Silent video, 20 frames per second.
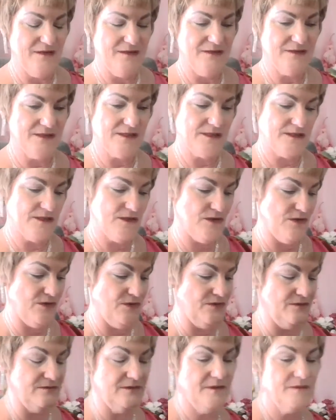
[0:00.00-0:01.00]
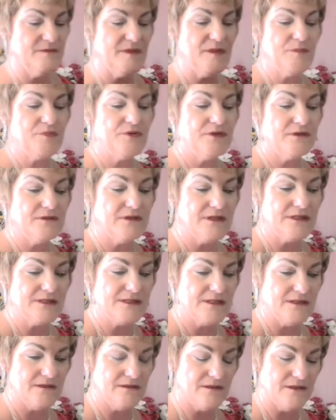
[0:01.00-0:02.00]
So put these
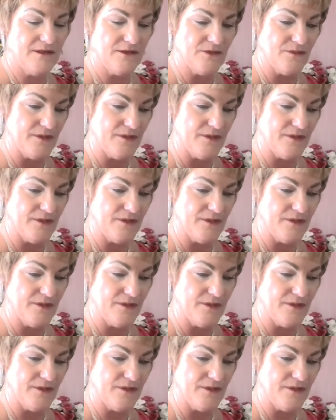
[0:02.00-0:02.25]
in here.